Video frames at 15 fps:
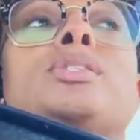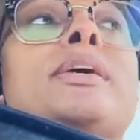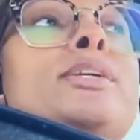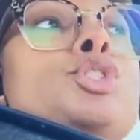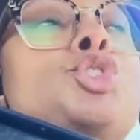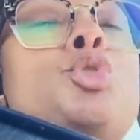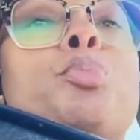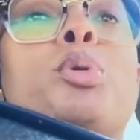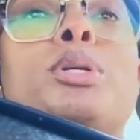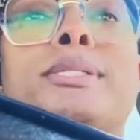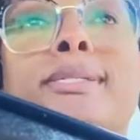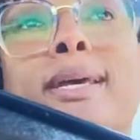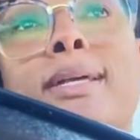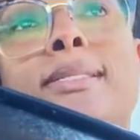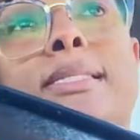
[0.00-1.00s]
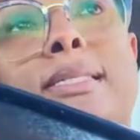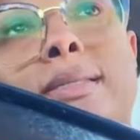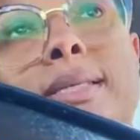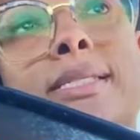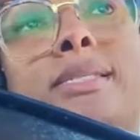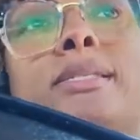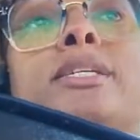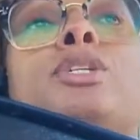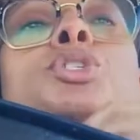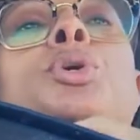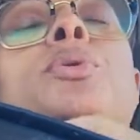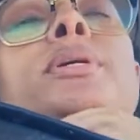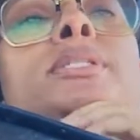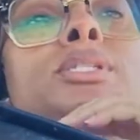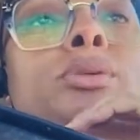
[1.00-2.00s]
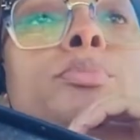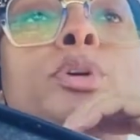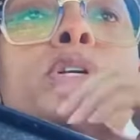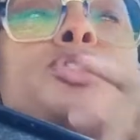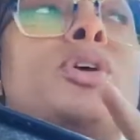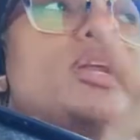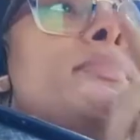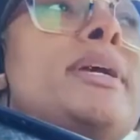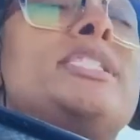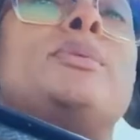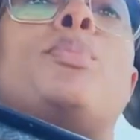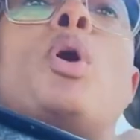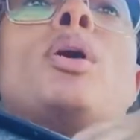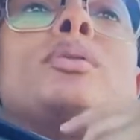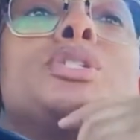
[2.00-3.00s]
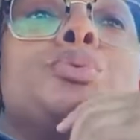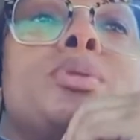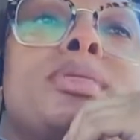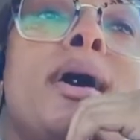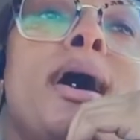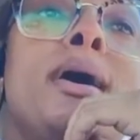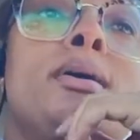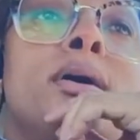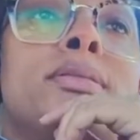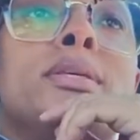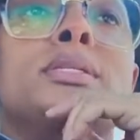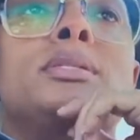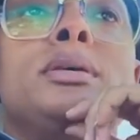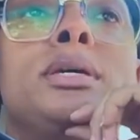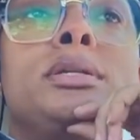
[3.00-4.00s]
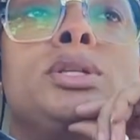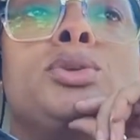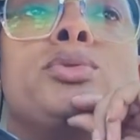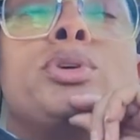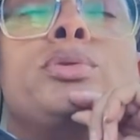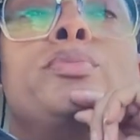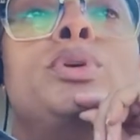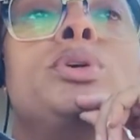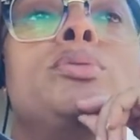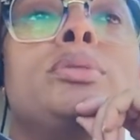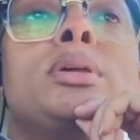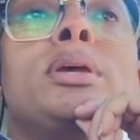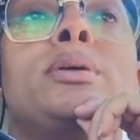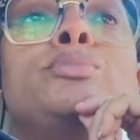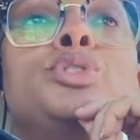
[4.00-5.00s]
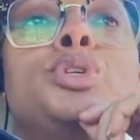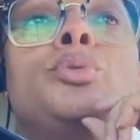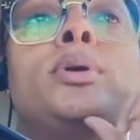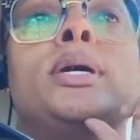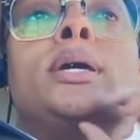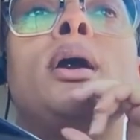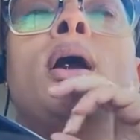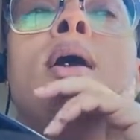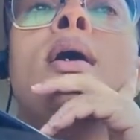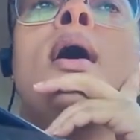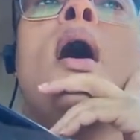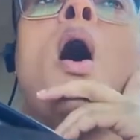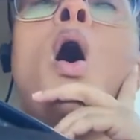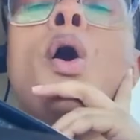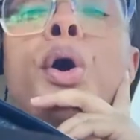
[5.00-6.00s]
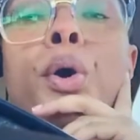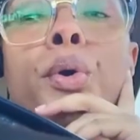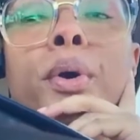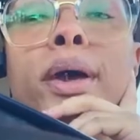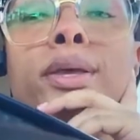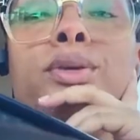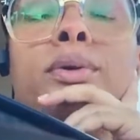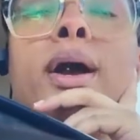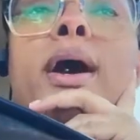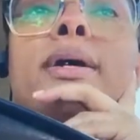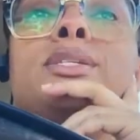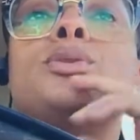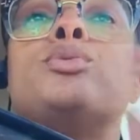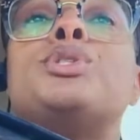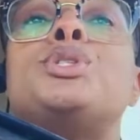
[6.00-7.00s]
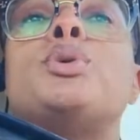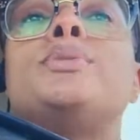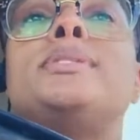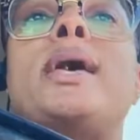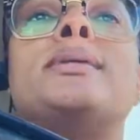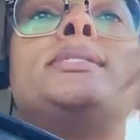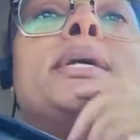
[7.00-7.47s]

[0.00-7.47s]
like super dense listening to it. So I'm gonna try to make some progress with that on this like little commute that I'm doing. Oh, and you guys, I was so sad